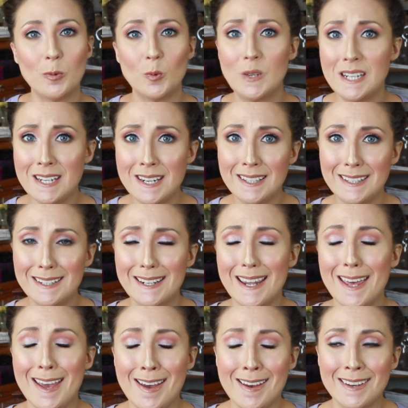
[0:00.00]
We need it,
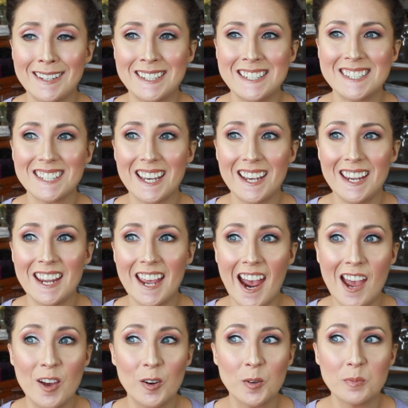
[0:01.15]
and I
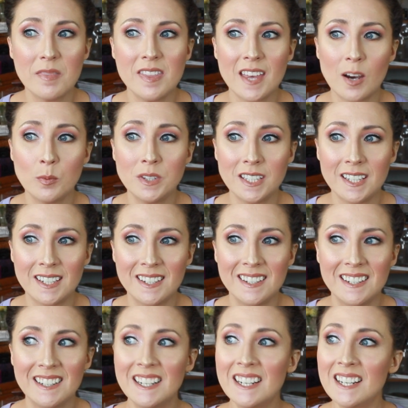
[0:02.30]
hope that we can